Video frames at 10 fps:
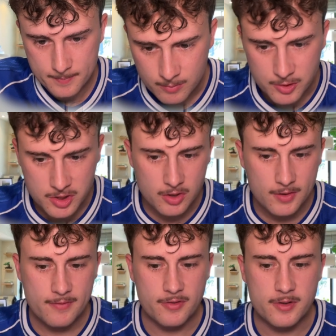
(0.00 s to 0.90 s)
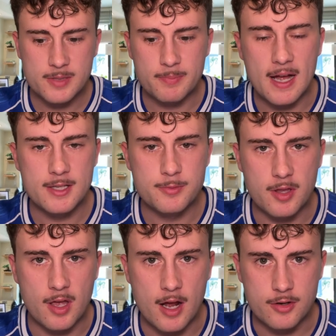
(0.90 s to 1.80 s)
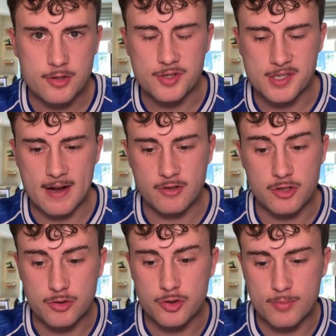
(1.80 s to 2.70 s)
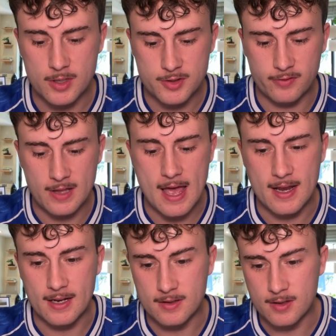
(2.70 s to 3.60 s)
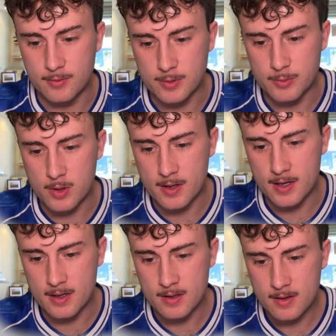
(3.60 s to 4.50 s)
We're just looking for spots where the AutoTune is gonna have to do too much flattening. You know, we wanna